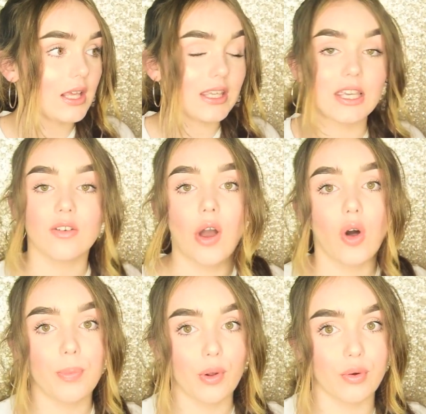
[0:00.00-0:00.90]
Kira
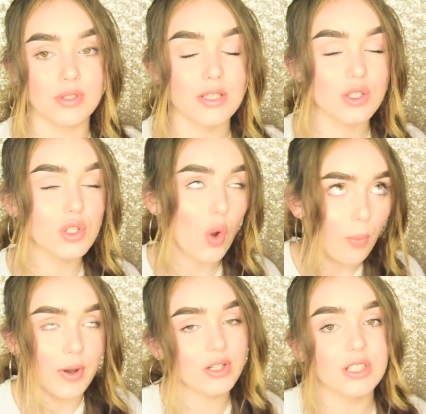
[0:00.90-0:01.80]
uploads
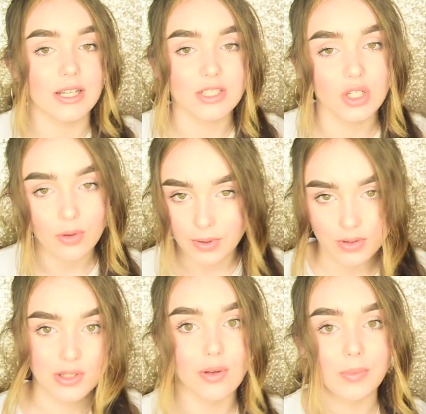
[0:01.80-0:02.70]
so much. Like, she
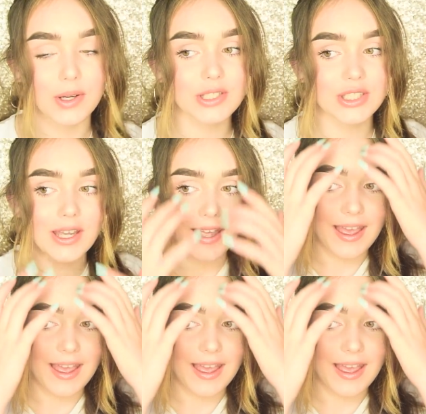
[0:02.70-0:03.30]
uploads so much.